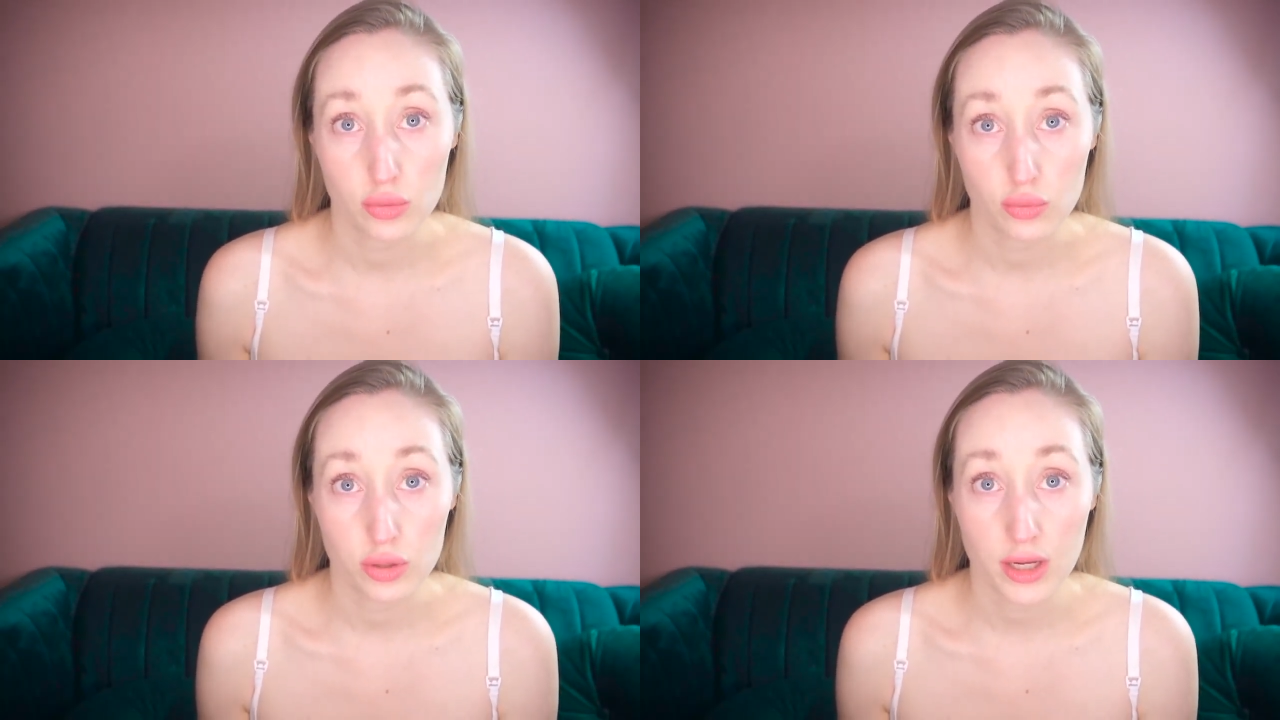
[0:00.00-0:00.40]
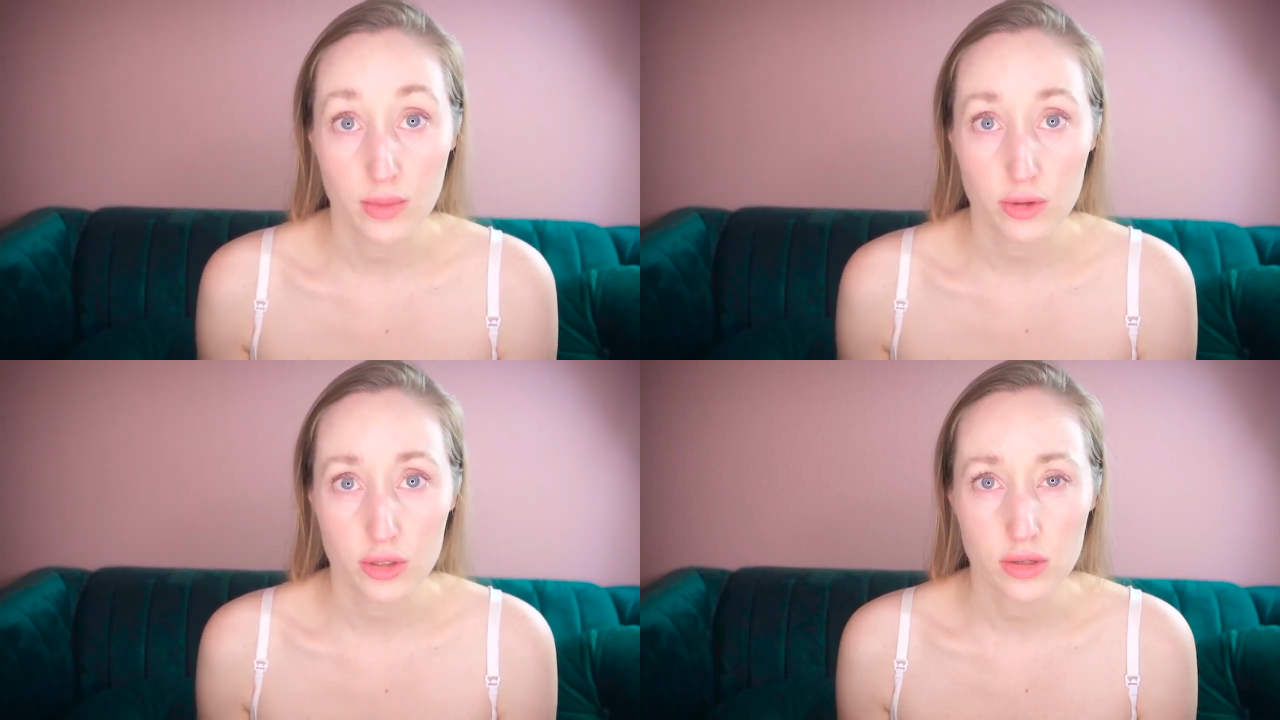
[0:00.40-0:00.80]
two
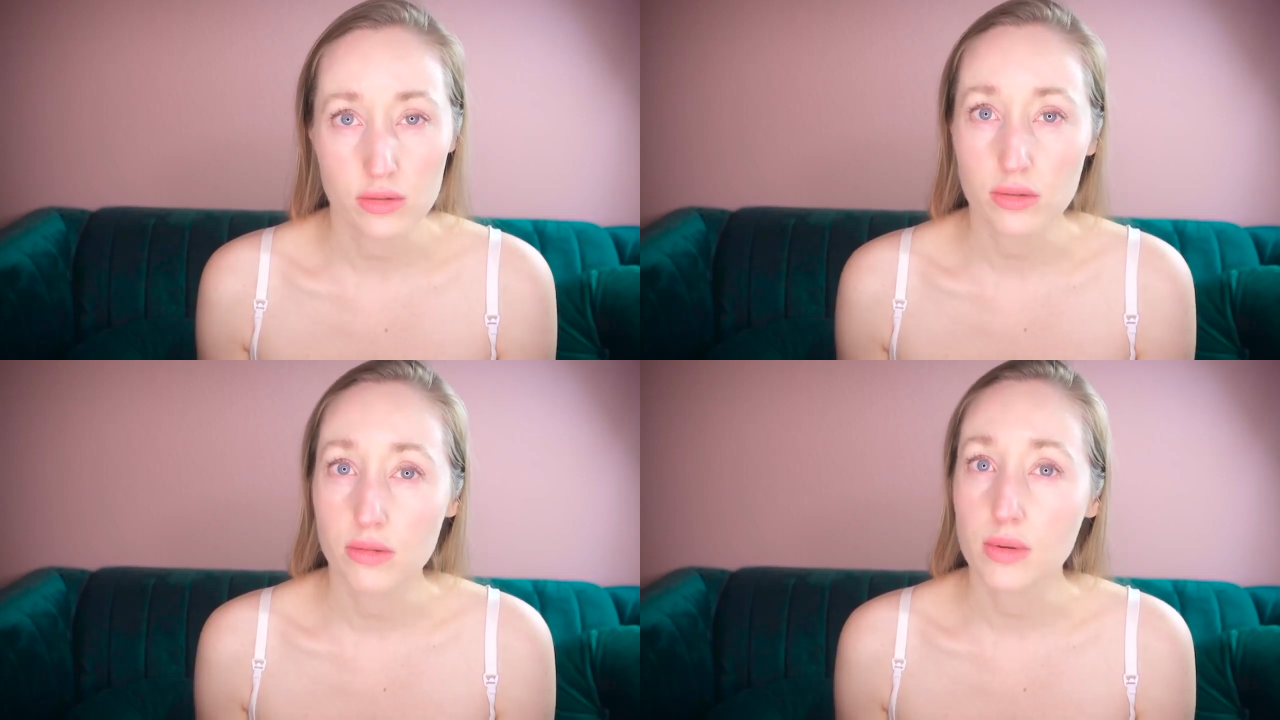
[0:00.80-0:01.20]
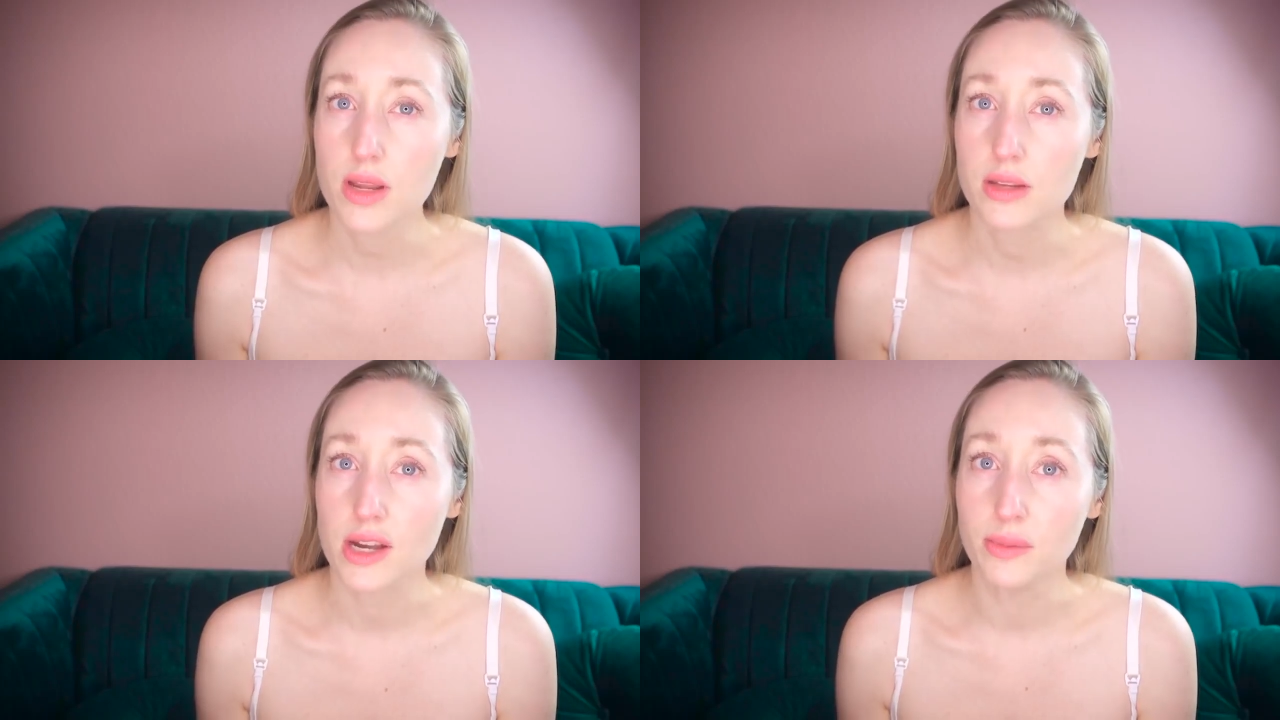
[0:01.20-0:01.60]
sandwiches or
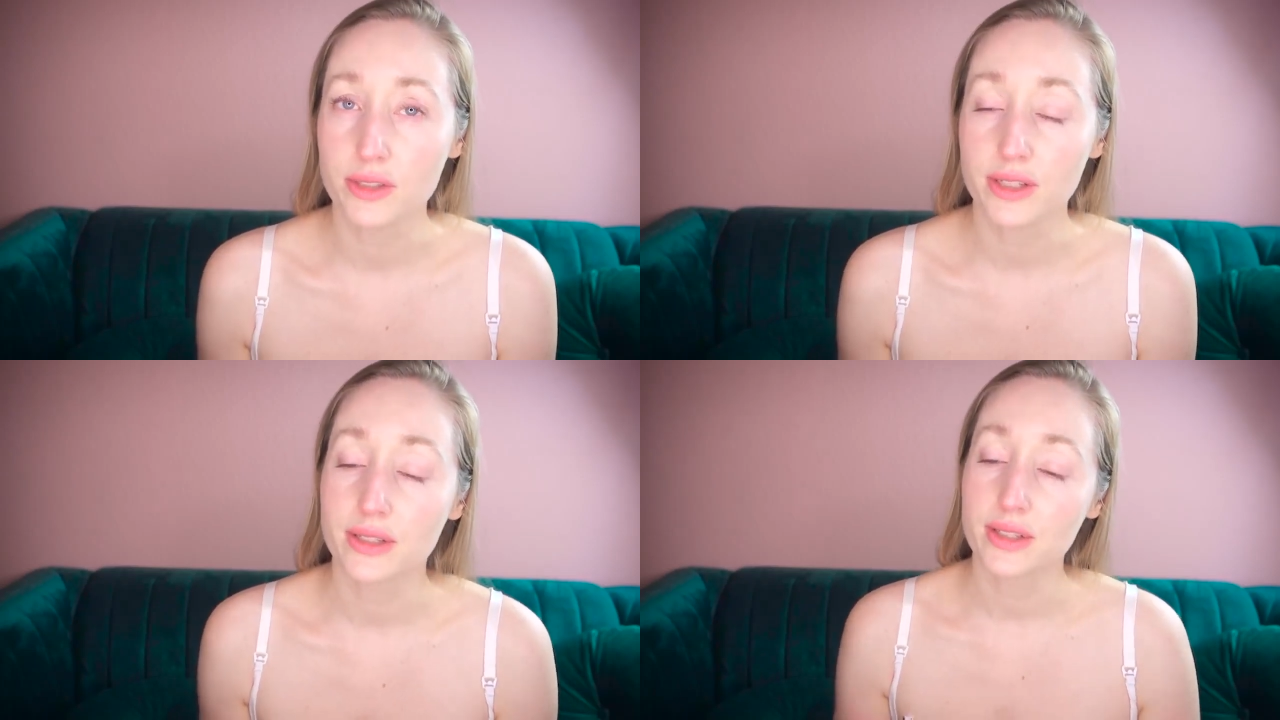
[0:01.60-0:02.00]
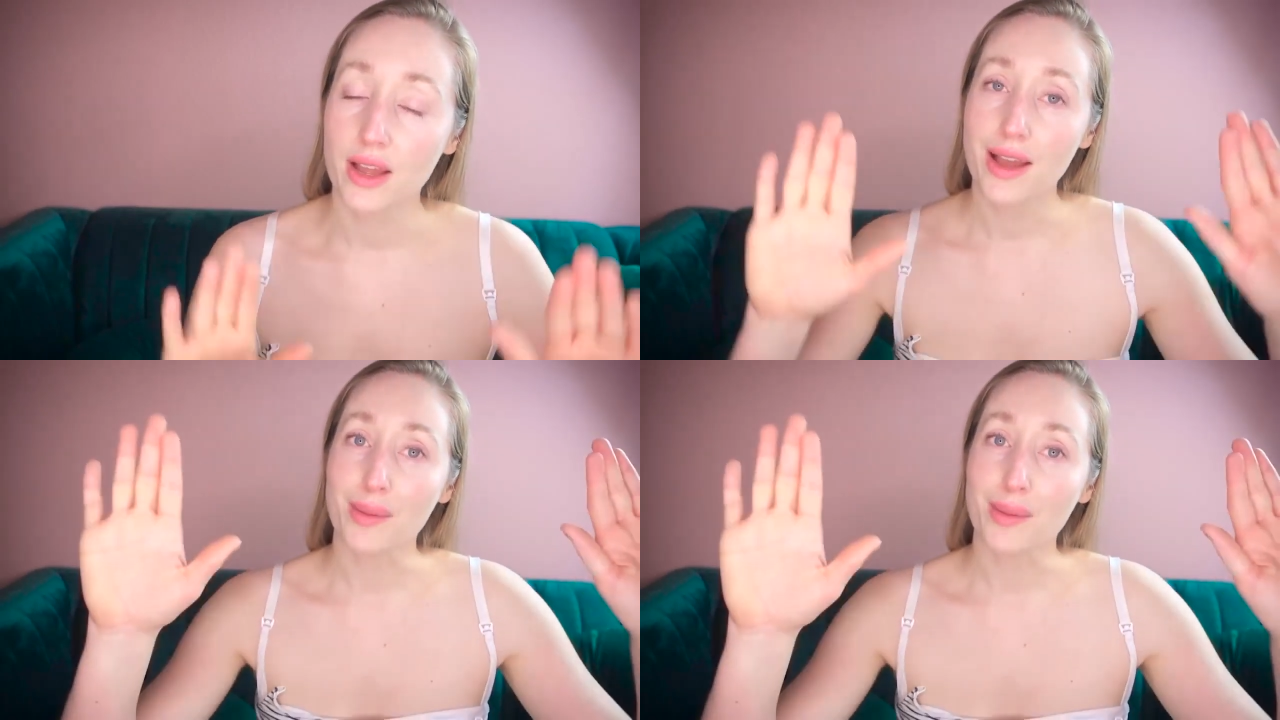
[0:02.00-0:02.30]
three sandwiches?